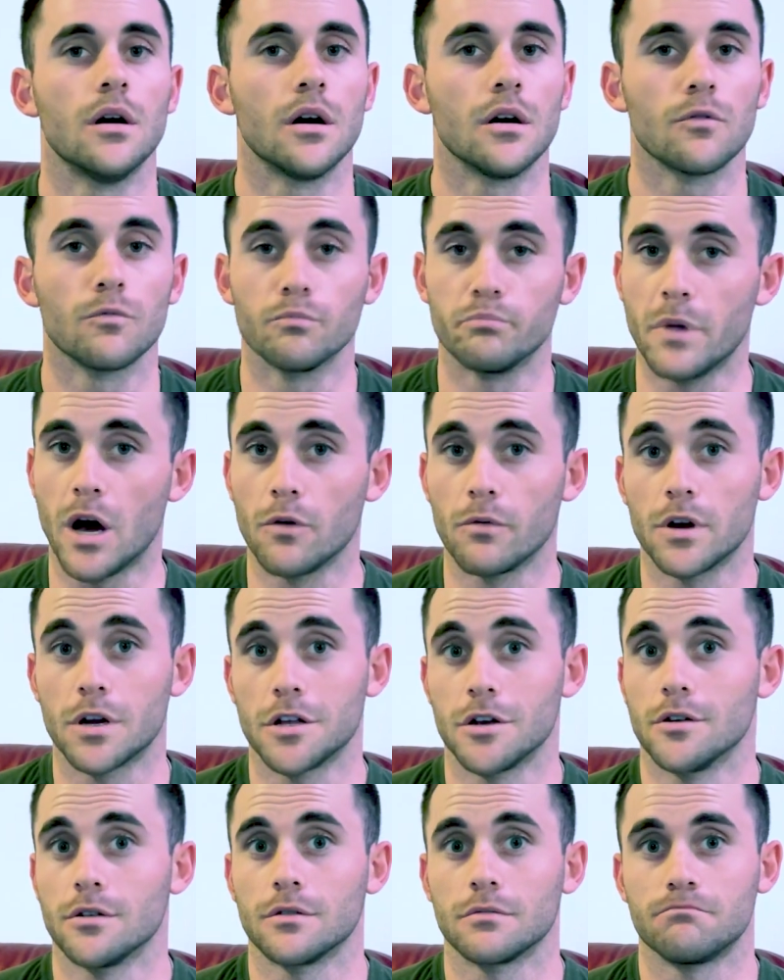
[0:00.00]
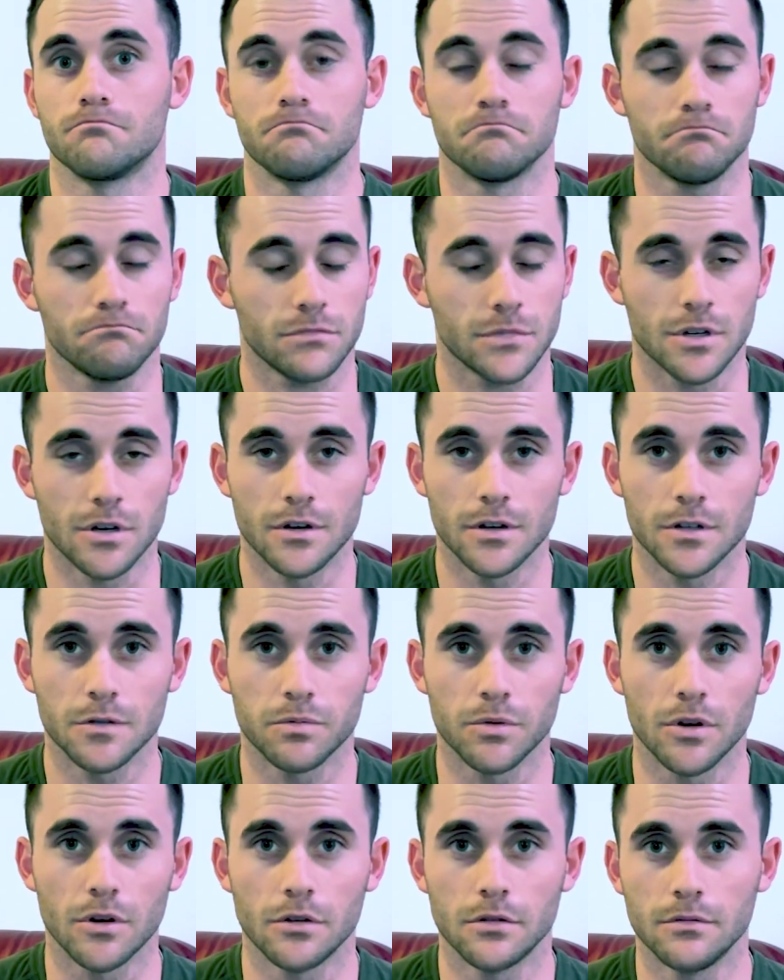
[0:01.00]
Mount Rainier could
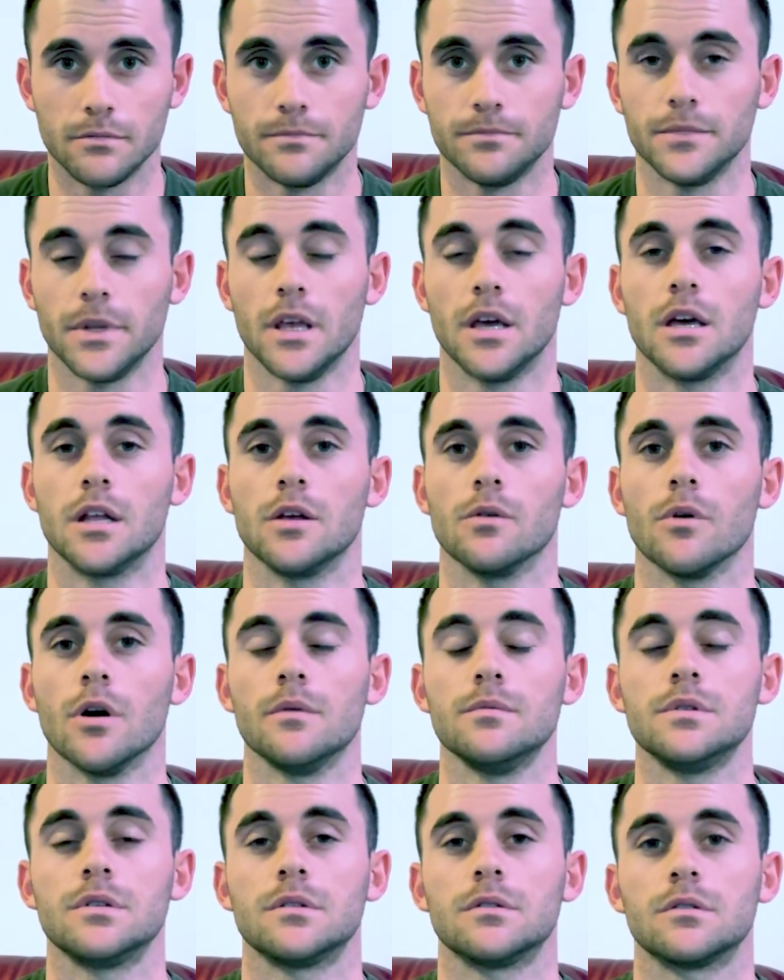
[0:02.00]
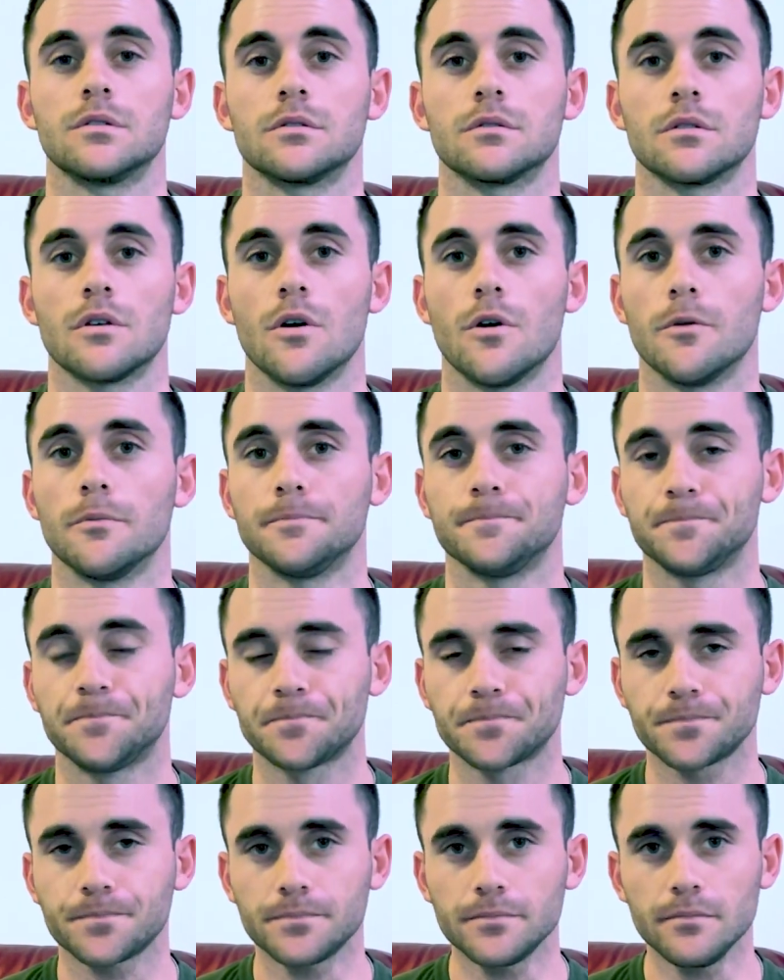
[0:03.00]
explode and erupt. So
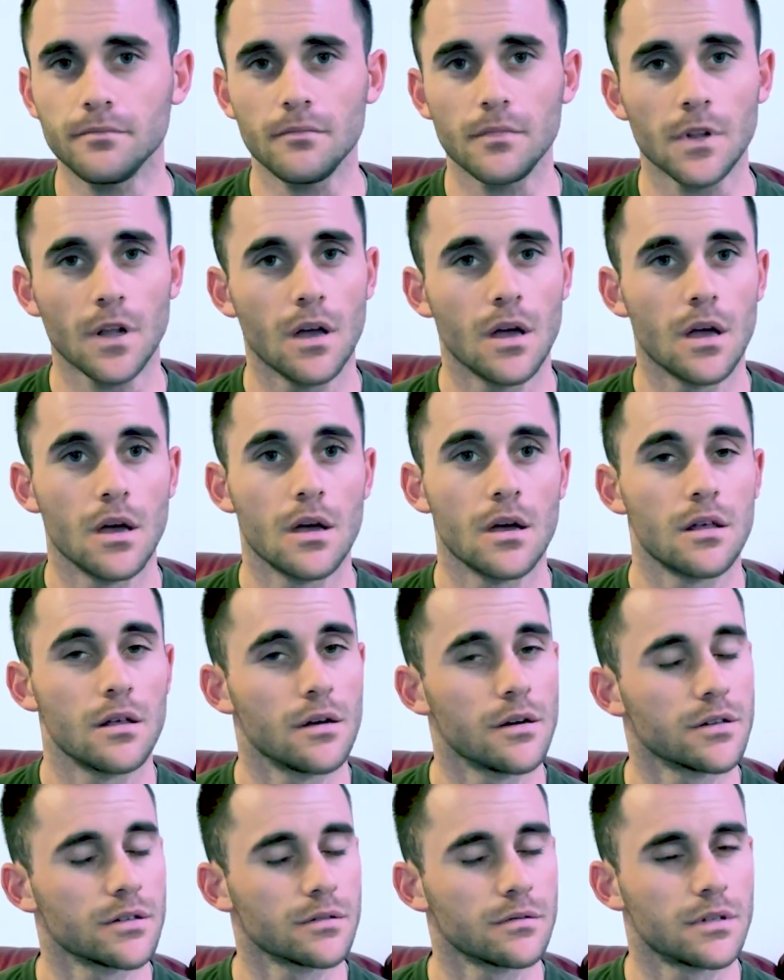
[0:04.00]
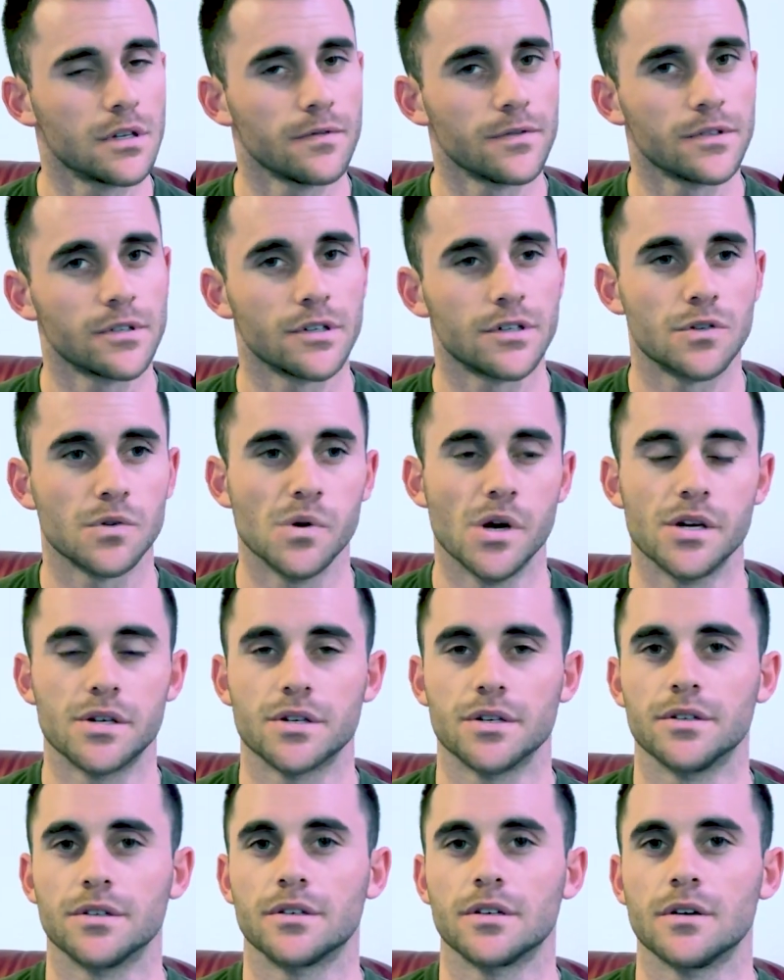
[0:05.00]
there's a different
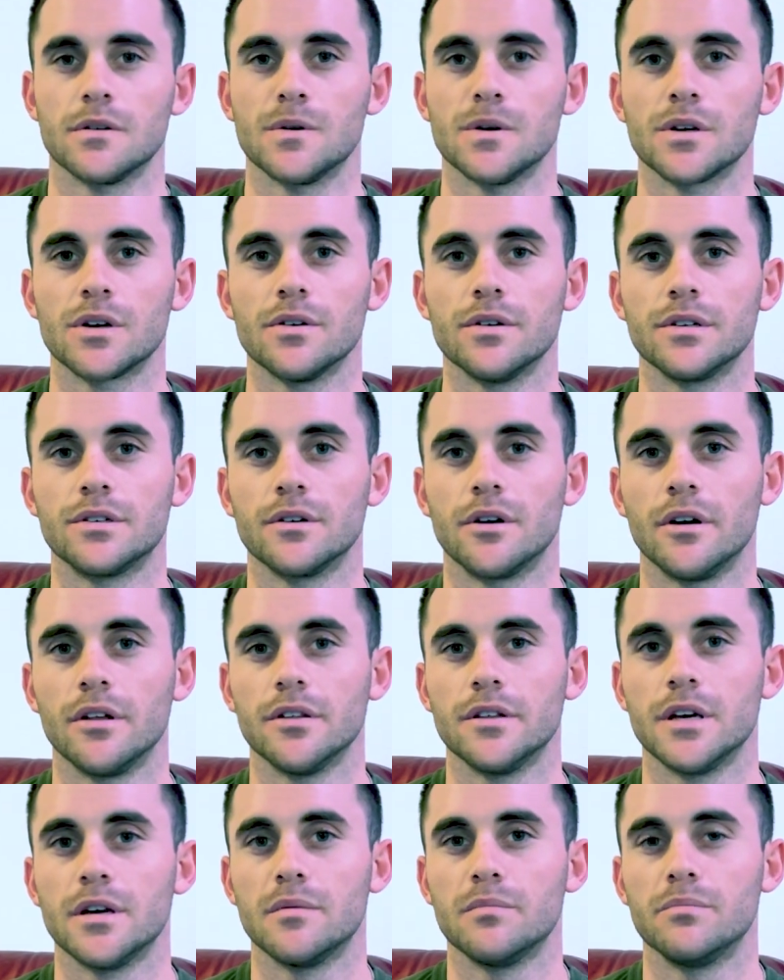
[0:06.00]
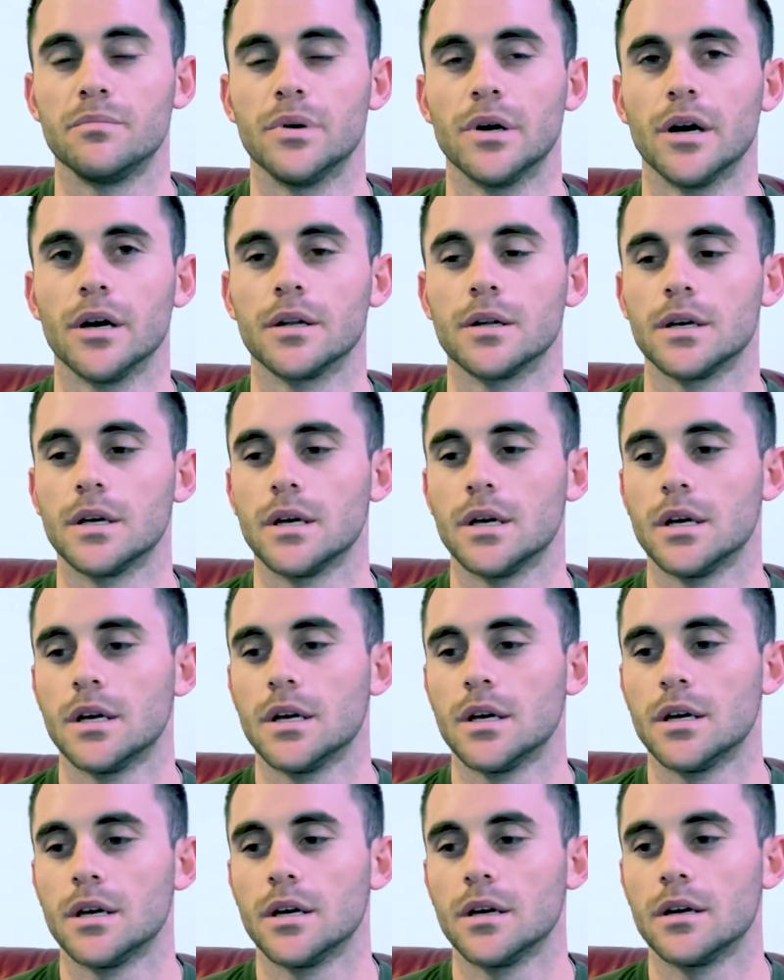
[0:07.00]
situation. So I won't go into all of them, but
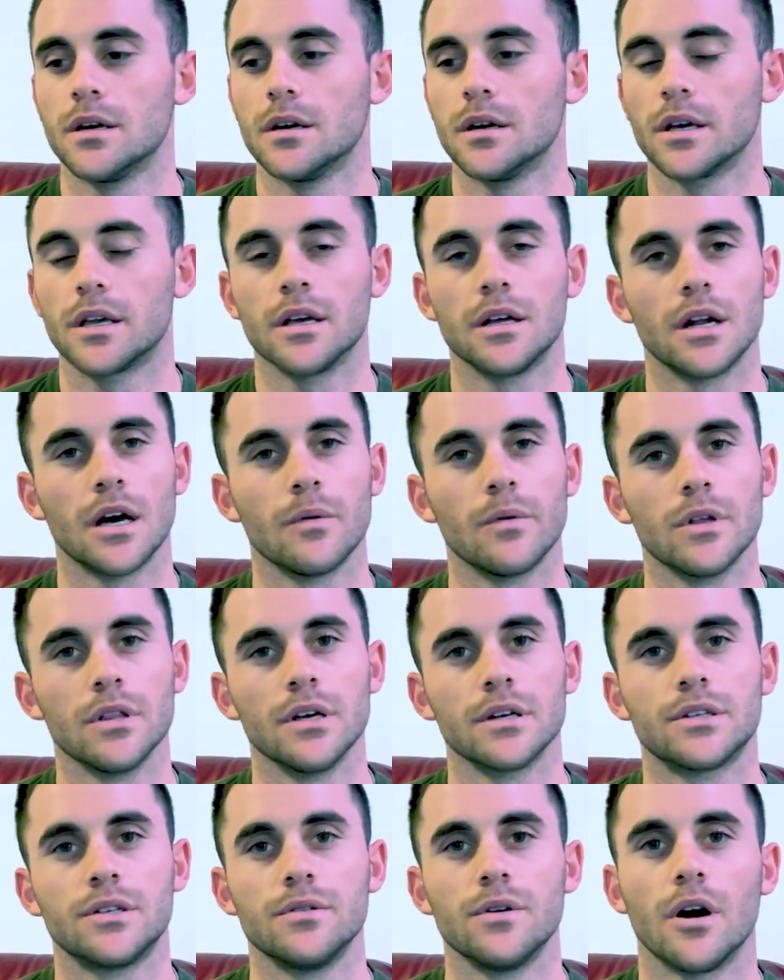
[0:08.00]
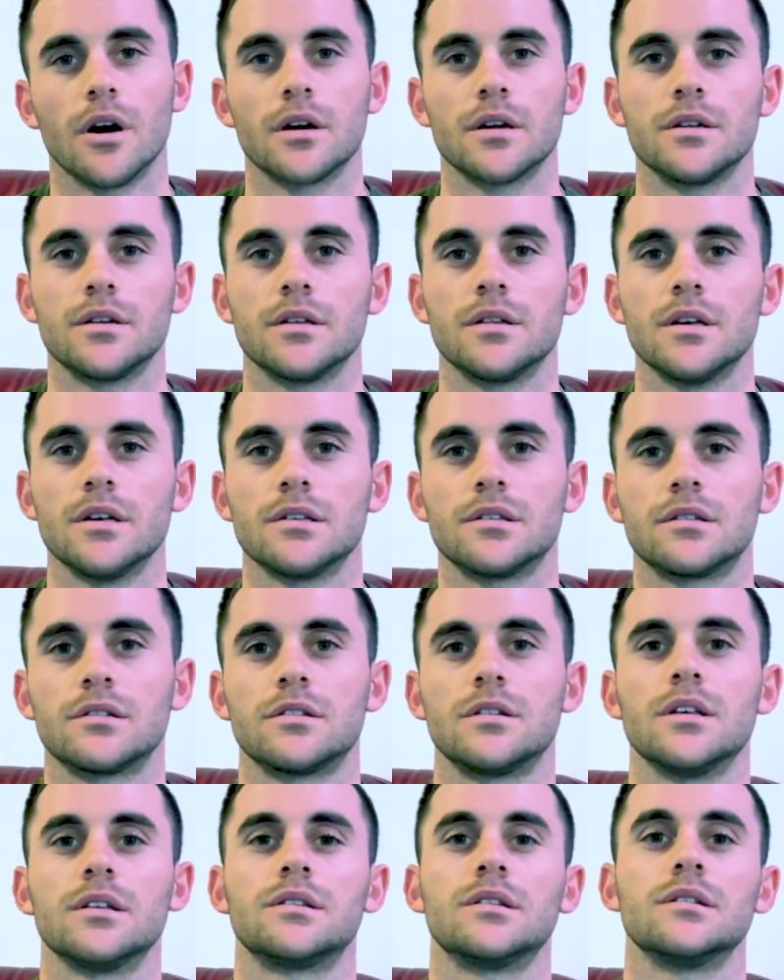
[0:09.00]
again, I won't look too hard into this.
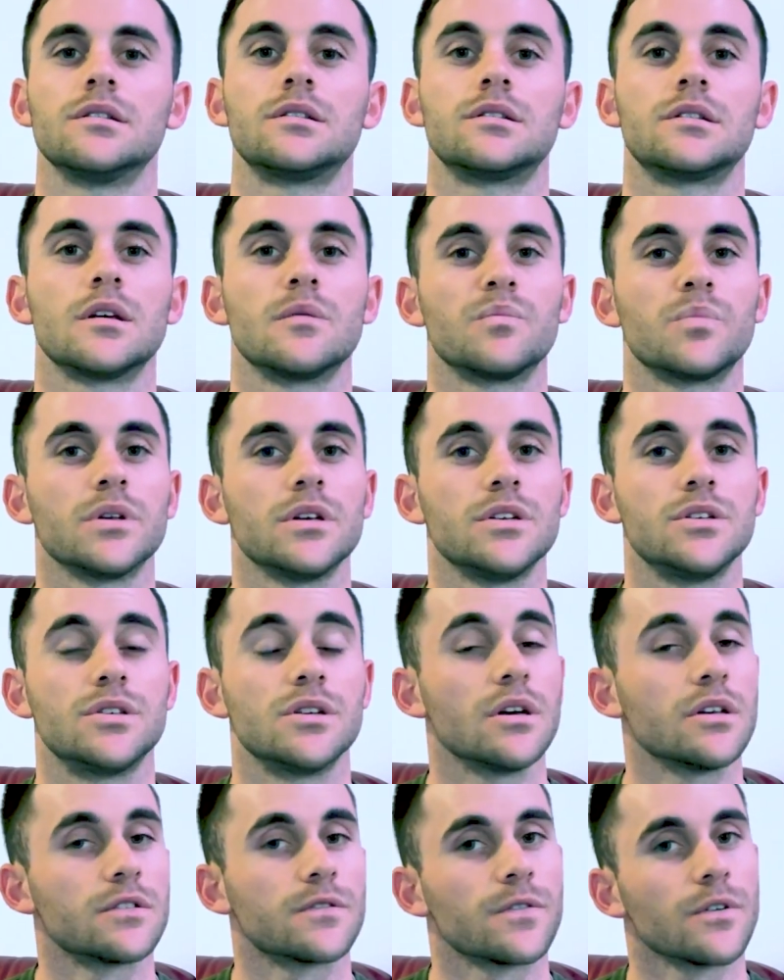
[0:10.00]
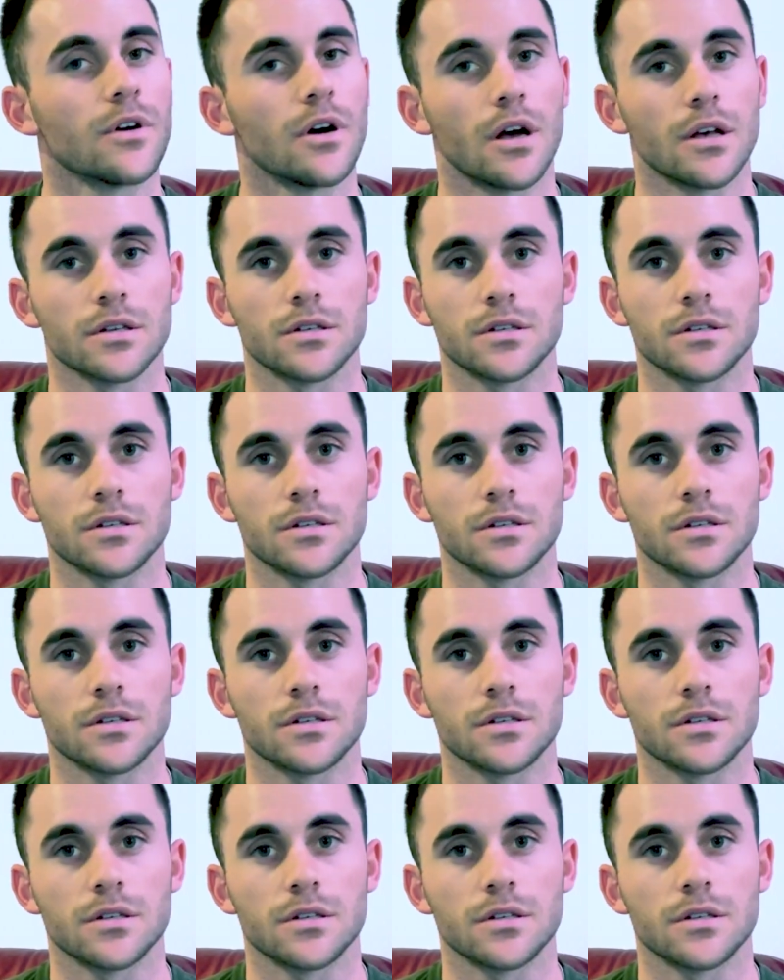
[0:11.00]
This is simply just for us